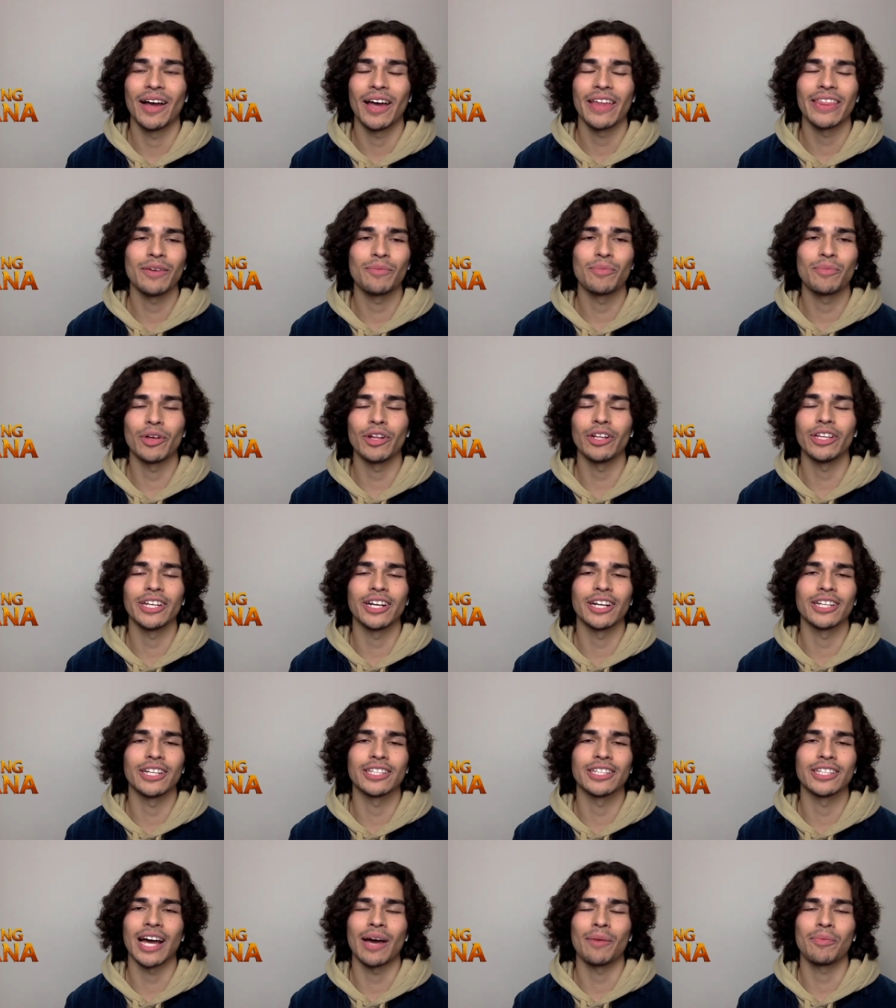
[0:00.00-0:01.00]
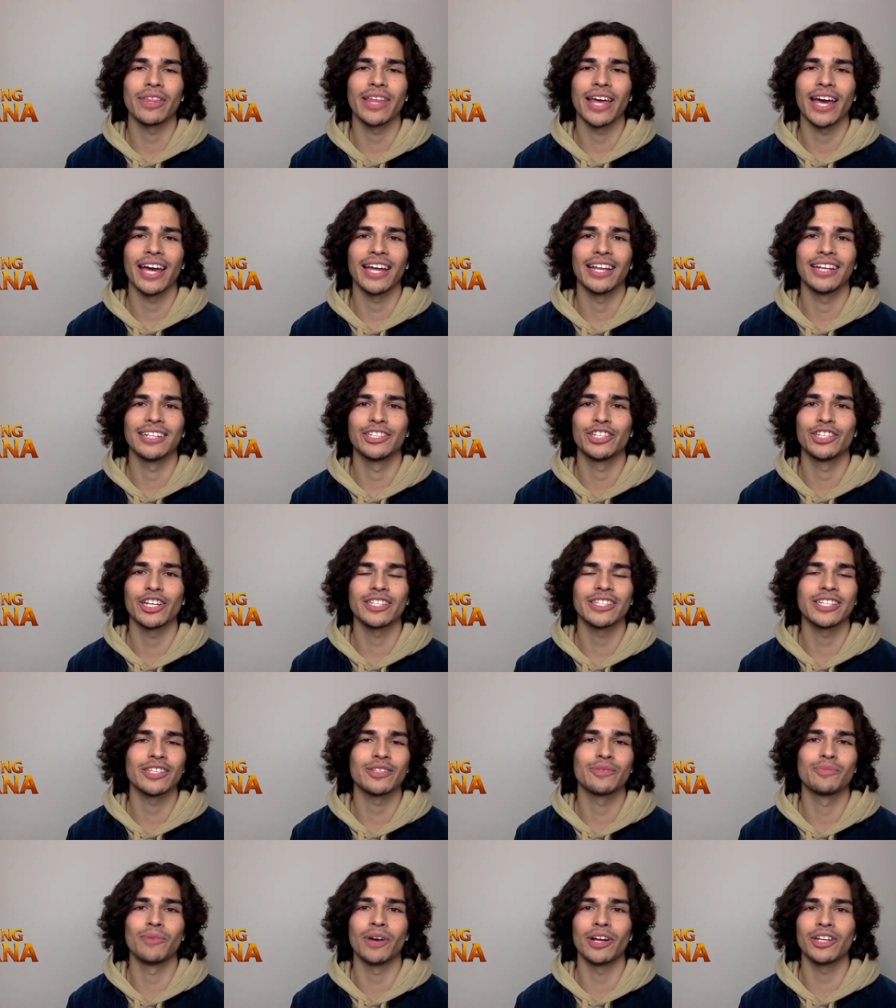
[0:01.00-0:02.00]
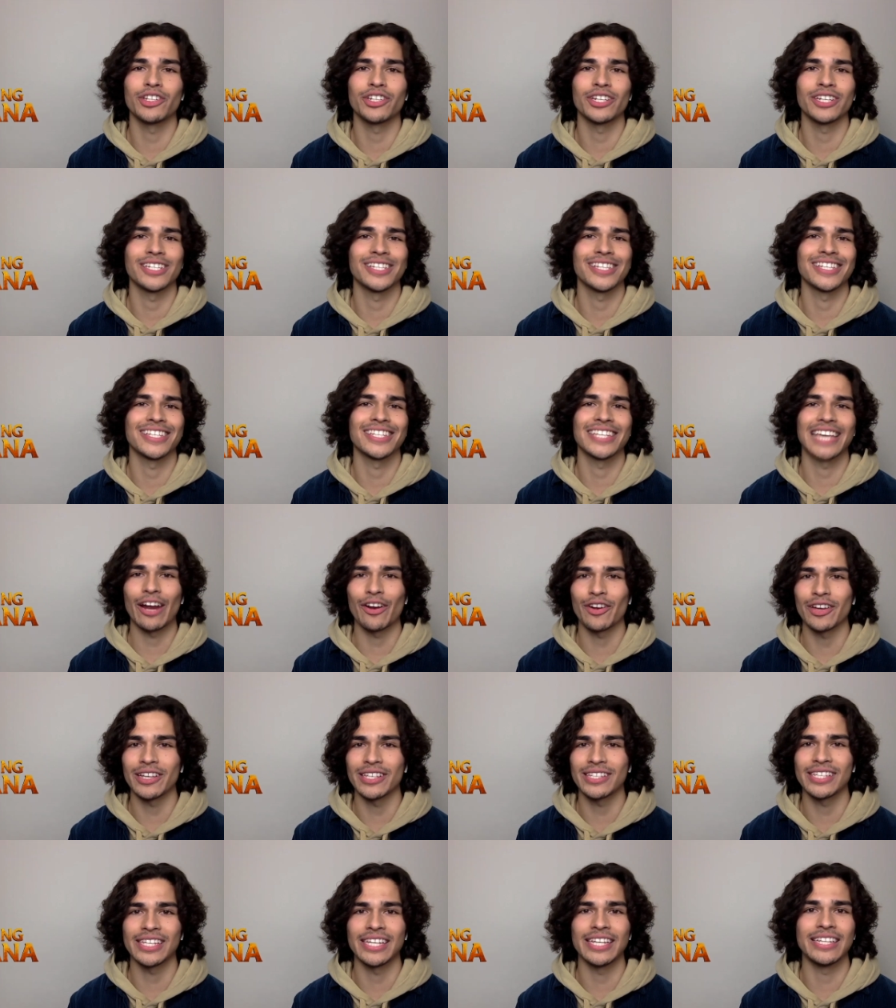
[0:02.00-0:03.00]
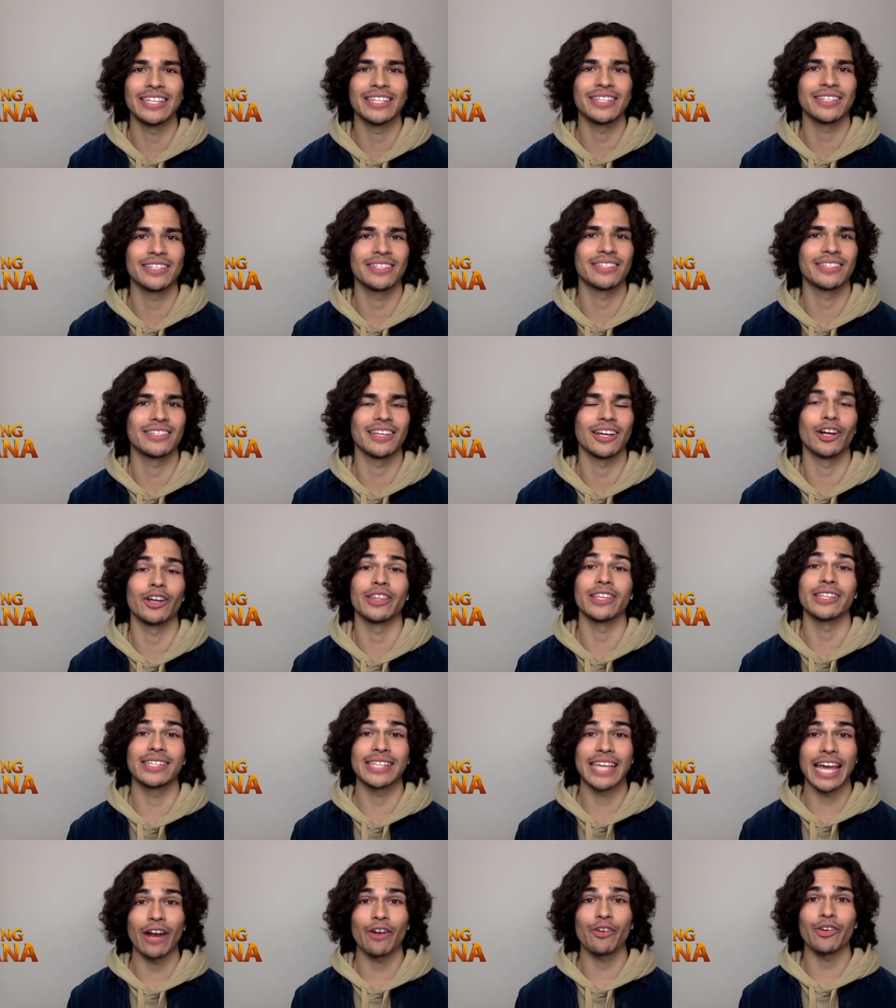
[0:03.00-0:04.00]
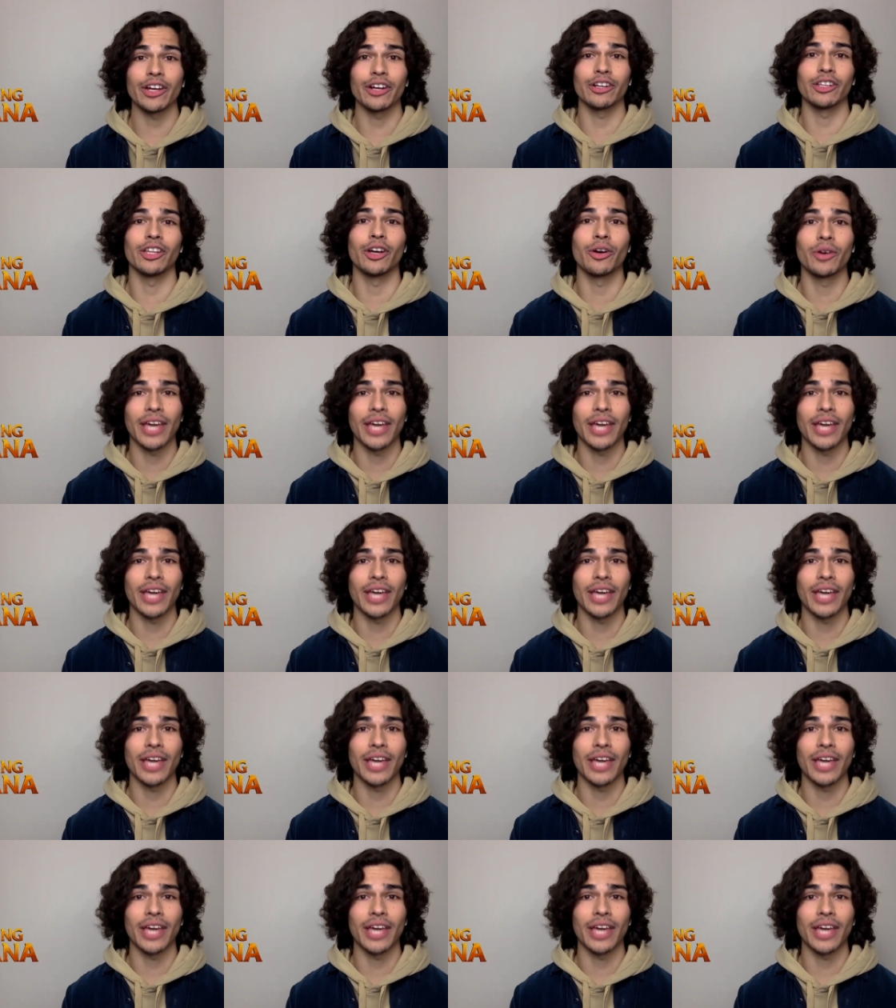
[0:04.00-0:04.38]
I think building on top of that, just as much as the scary scenes or the scarier